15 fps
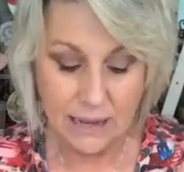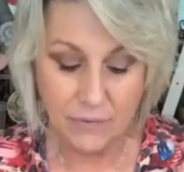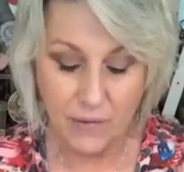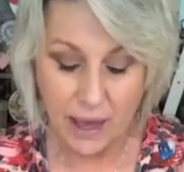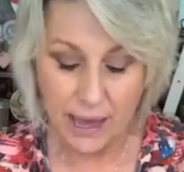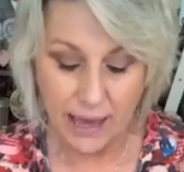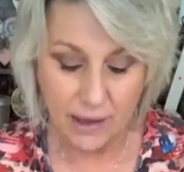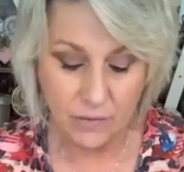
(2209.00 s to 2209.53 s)
and
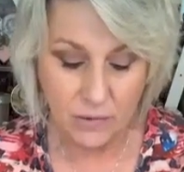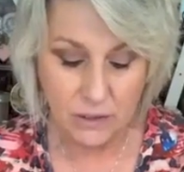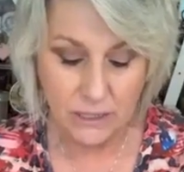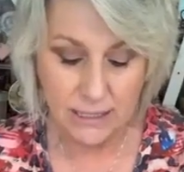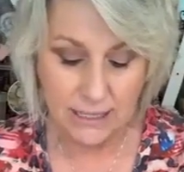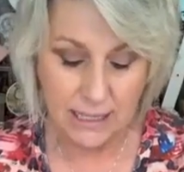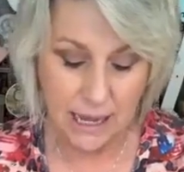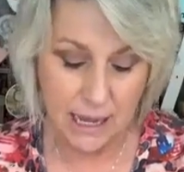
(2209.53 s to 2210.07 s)
if I ever
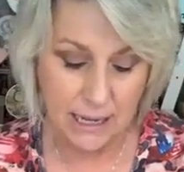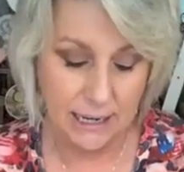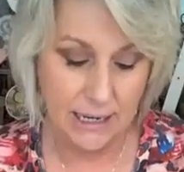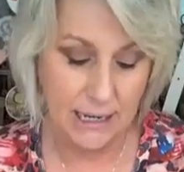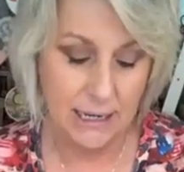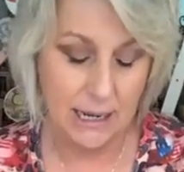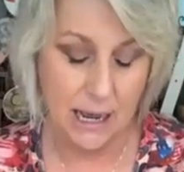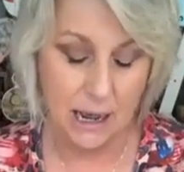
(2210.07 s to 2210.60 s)

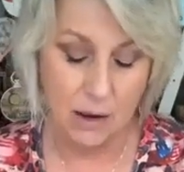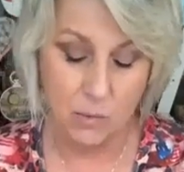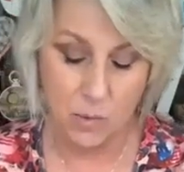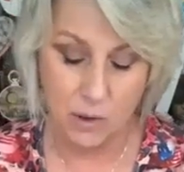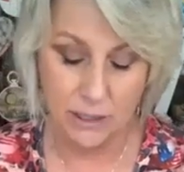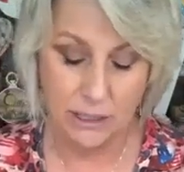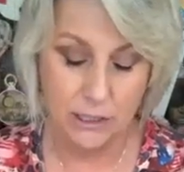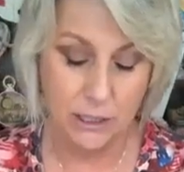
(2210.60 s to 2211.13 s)
decided I
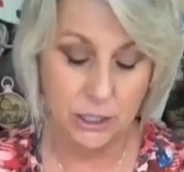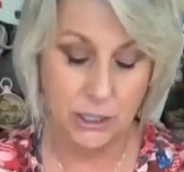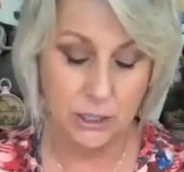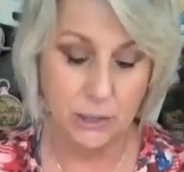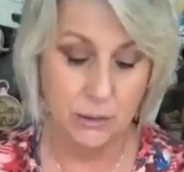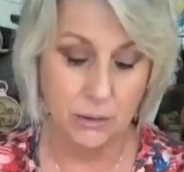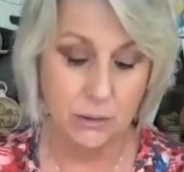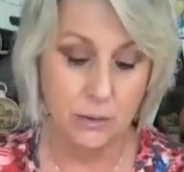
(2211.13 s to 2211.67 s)
wanted
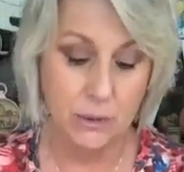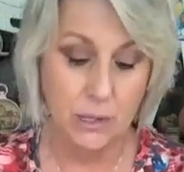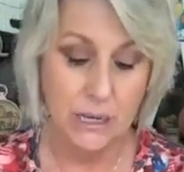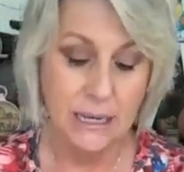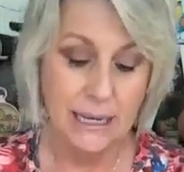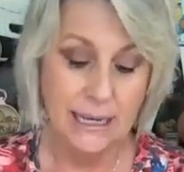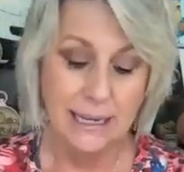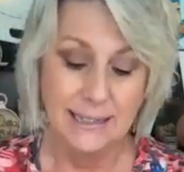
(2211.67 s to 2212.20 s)
to,
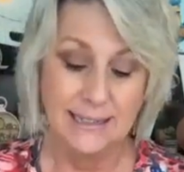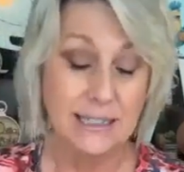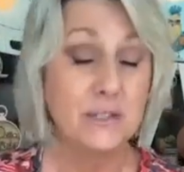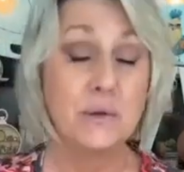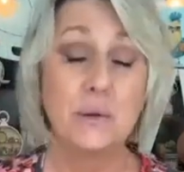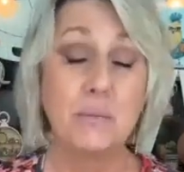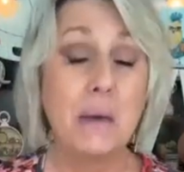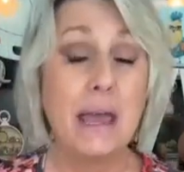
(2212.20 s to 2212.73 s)

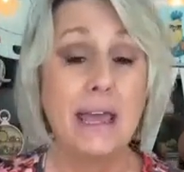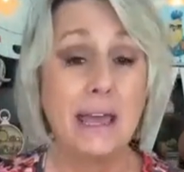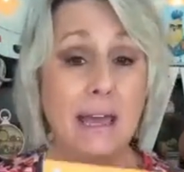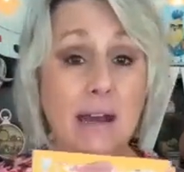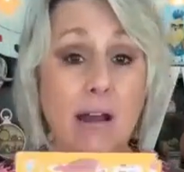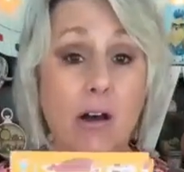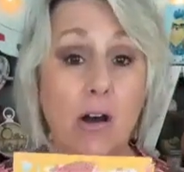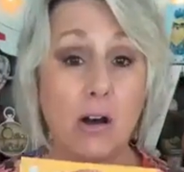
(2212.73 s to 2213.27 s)
this would make
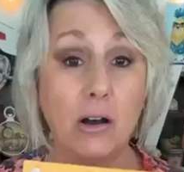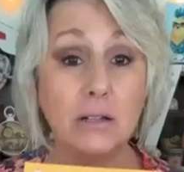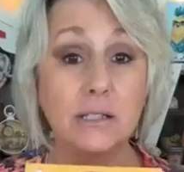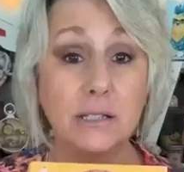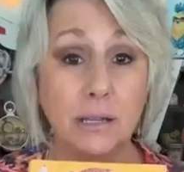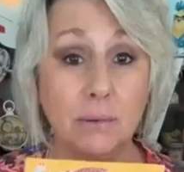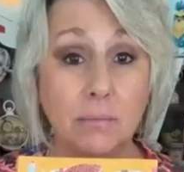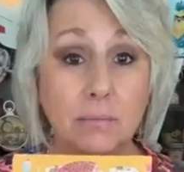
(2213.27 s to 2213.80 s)
an
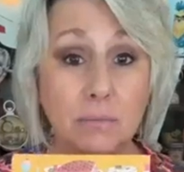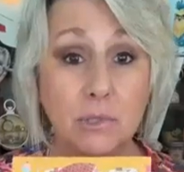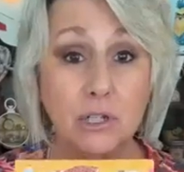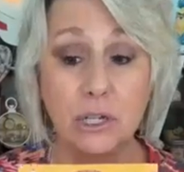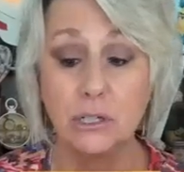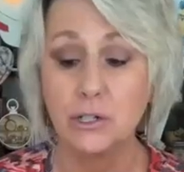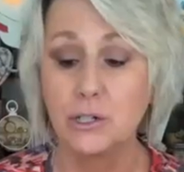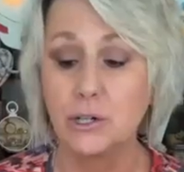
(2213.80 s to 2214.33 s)
awesome
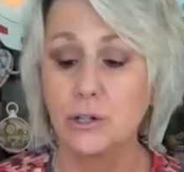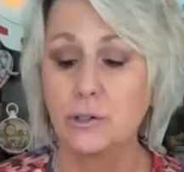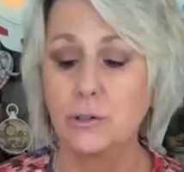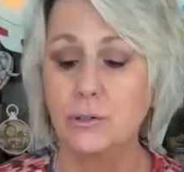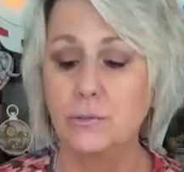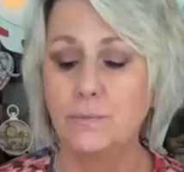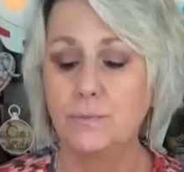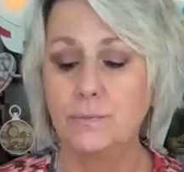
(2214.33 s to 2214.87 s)
junk
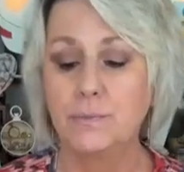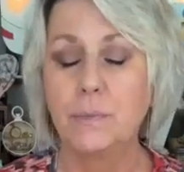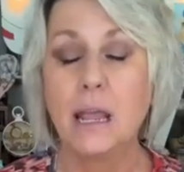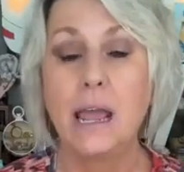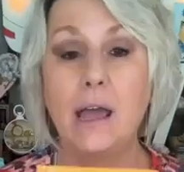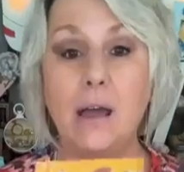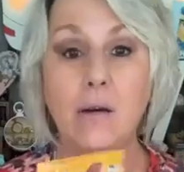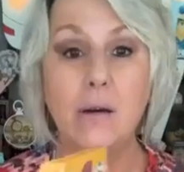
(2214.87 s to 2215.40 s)
journal.
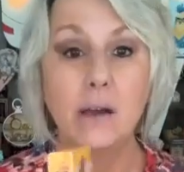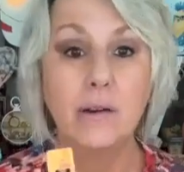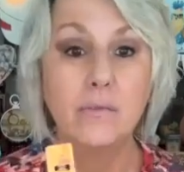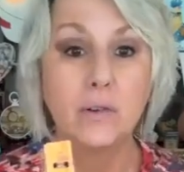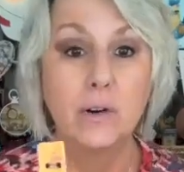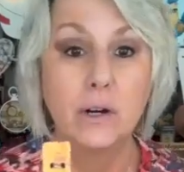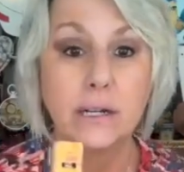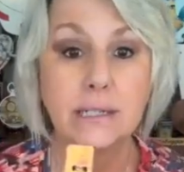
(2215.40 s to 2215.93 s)

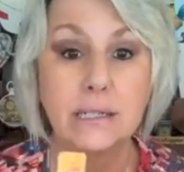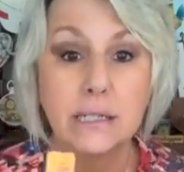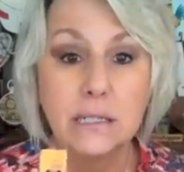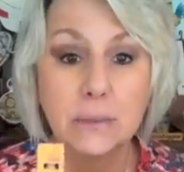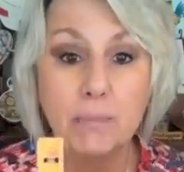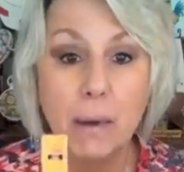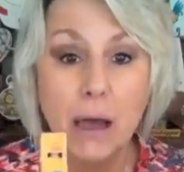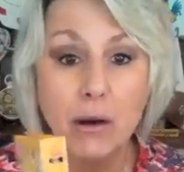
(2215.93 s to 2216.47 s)
However,
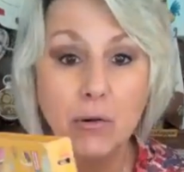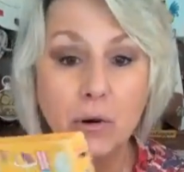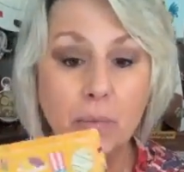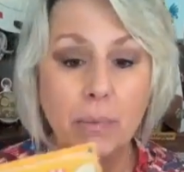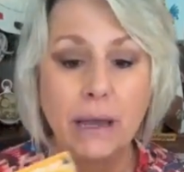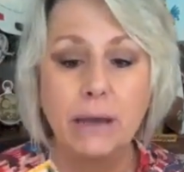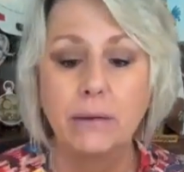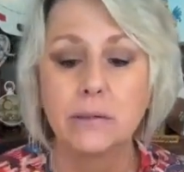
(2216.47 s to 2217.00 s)
it's
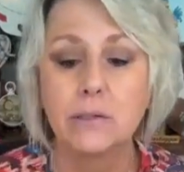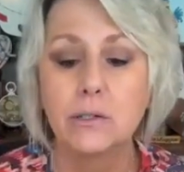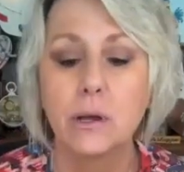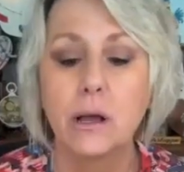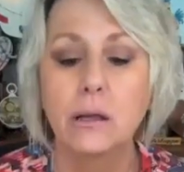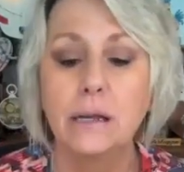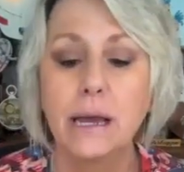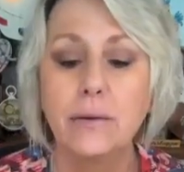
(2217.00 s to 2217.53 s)
spiral bound,
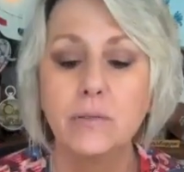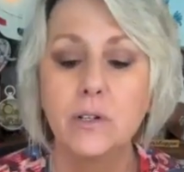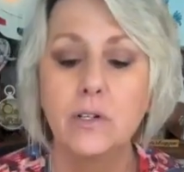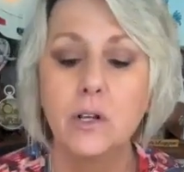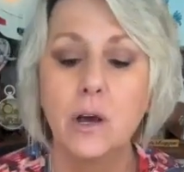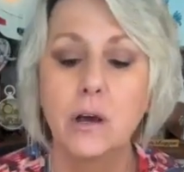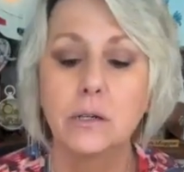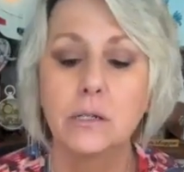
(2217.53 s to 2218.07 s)
so I'd have
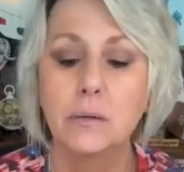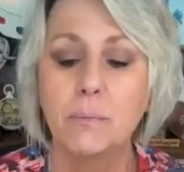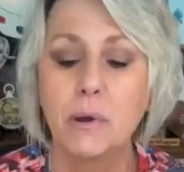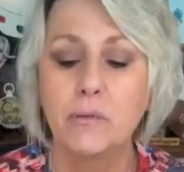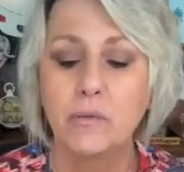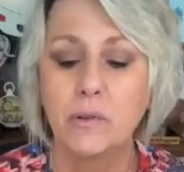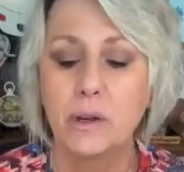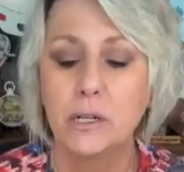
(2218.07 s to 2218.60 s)
to talk to
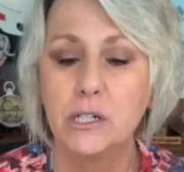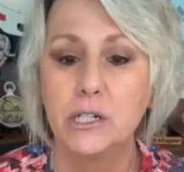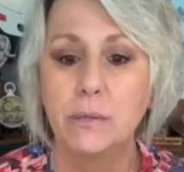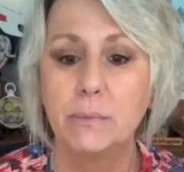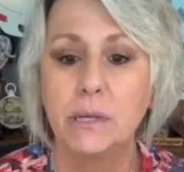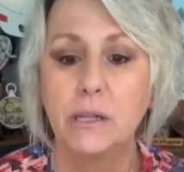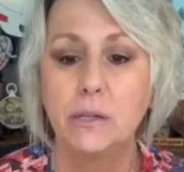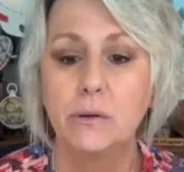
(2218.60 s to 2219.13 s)
my friend
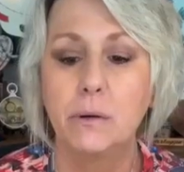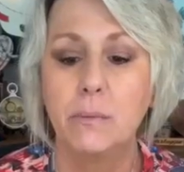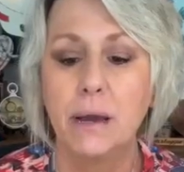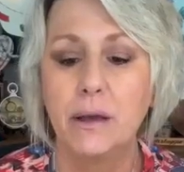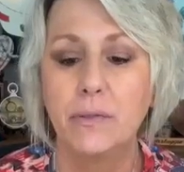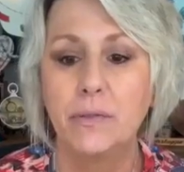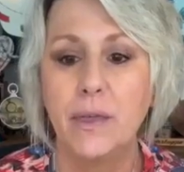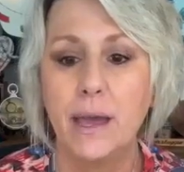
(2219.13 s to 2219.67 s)
Jimmy Lou
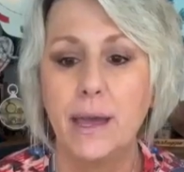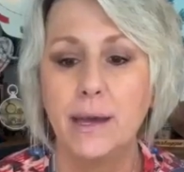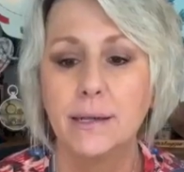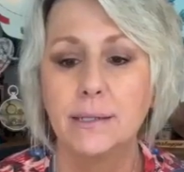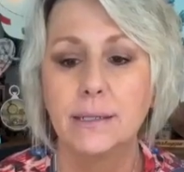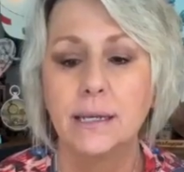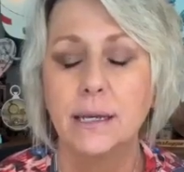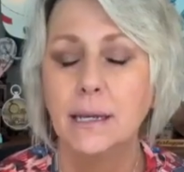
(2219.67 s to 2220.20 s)
about
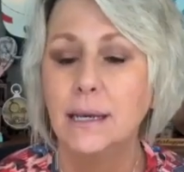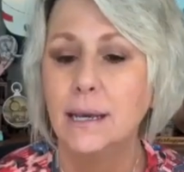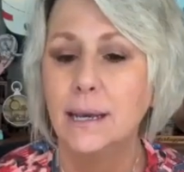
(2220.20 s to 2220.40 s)
that